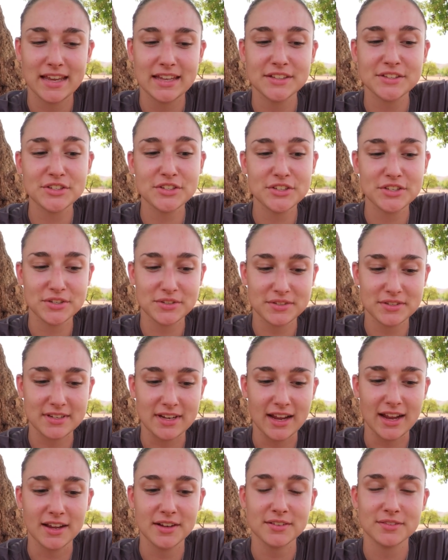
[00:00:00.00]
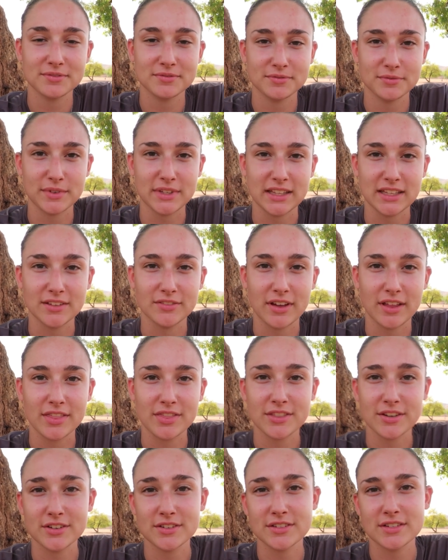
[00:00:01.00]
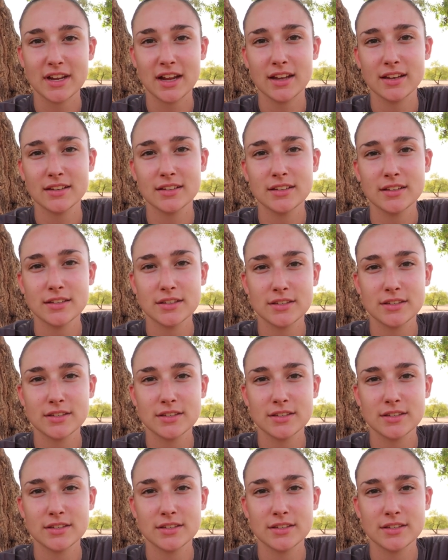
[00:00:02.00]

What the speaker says: It's Tuesday, we leave on Thursday.